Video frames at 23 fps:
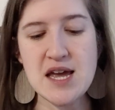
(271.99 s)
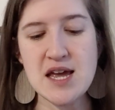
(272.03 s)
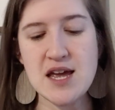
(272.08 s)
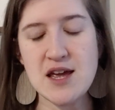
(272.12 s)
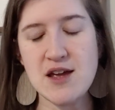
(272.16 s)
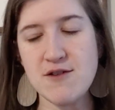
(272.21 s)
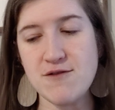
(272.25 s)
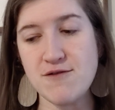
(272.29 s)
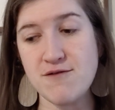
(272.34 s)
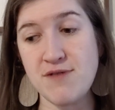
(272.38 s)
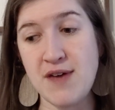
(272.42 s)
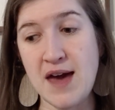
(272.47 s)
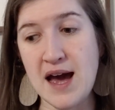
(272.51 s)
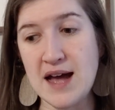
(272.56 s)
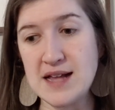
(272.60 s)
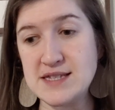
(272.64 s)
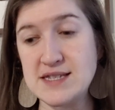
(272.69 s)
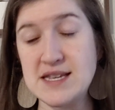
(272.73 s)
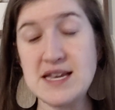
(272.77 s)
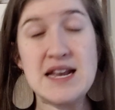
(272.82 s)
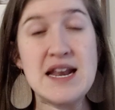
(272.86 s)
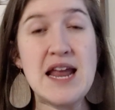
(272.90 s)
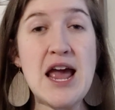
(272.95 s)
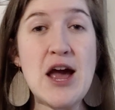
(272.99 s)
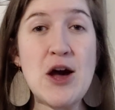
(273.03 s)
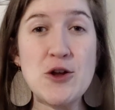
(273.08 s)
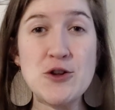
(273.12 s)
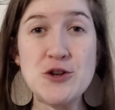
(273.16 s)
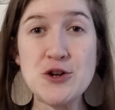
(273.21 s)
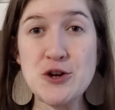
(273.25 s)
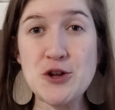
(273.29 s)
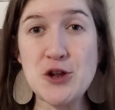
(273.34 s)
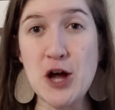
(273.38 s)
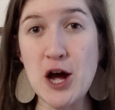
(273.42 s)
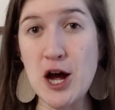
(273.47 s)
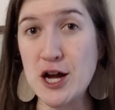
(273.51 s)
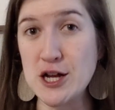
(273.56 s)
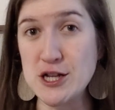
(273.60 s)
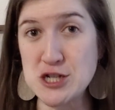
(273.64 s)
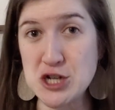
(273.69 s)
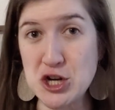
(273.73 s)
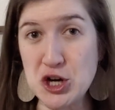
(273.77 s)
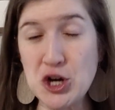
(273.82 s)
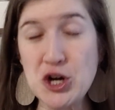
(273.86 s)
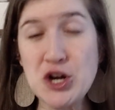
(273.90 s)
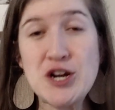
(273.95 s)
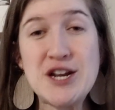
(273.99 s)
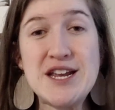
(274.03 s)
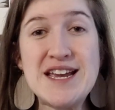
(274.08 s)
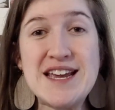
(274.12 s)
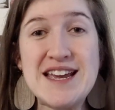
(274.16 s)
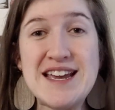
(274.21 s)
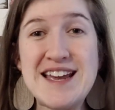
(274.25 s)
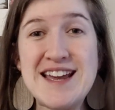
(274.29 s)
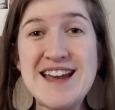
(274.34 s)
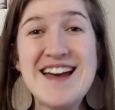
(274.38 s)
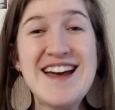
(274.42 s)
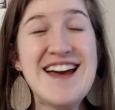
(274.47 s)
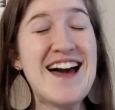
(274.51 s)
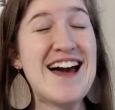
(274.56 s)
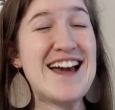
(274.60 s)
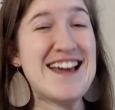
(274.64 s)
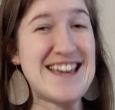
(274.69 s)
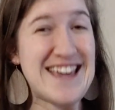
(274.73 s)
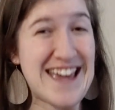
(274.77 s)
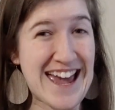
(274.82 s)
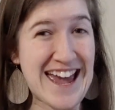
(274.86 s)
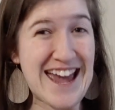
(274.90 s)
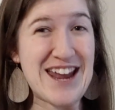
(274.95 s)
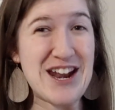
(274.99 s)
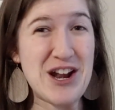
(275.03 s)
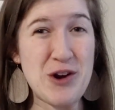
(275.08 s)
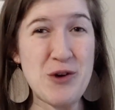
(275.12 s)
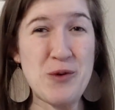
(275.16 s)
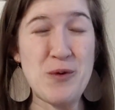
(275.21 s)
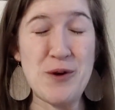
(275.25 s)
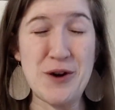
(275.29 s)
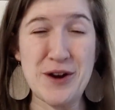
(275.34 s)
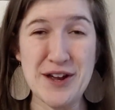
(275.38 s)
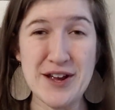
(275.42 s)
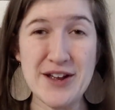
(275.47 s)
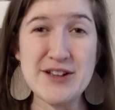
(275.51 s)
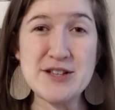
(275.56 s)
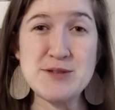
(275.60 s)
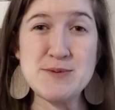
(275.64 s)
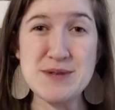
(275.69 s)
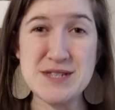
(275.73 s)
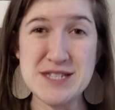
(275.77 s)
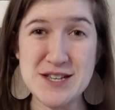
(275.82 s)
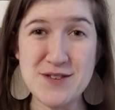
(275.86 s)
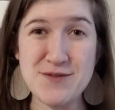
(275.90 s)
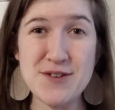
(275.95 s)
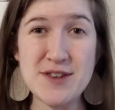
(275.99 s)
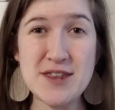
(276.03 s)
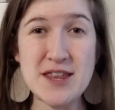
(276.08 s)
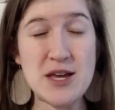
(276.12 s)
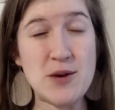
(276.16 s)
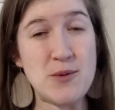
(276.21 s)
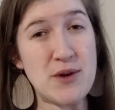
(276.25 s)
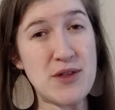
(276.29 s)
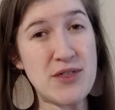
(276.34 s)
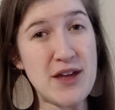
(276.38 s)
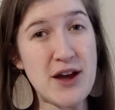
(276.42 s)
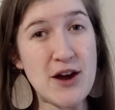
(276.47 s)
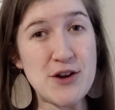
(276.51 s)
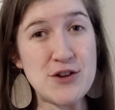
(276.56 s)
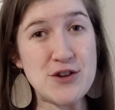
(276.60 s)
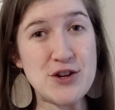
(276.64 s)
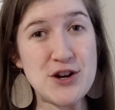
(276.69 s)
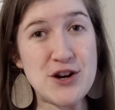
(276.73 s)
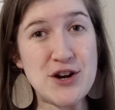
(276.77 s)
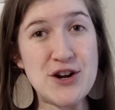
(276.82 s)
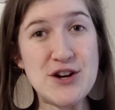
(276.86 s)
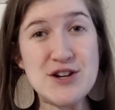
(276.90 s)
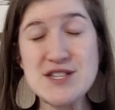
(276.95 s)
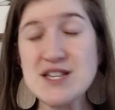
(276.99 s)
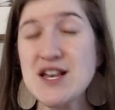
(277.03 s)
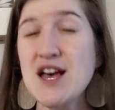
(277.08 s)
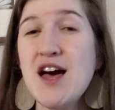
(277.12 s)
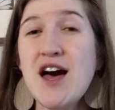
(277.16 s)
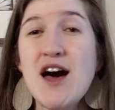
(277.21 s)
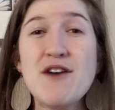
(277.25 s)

if that's an elder law attorney, again, working specifically with elders,